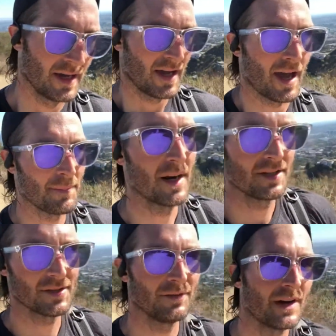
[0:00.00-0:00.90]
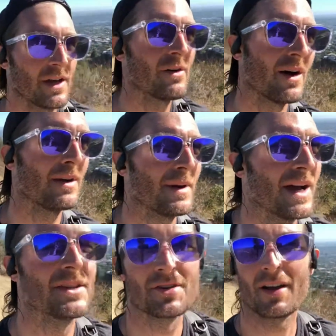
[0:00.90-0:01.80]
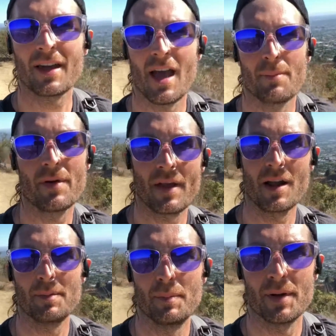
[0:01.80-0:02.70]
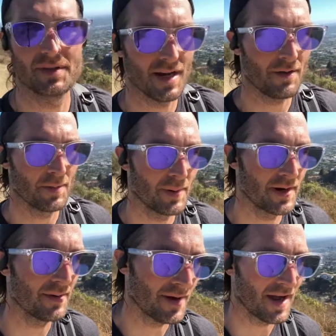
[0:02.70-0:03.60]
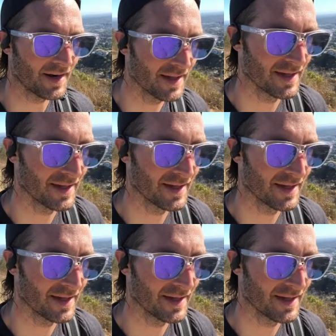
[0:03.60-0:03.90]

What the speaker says: I'm gonna do a video on my truck camper that I've been building out with a buddy of mine.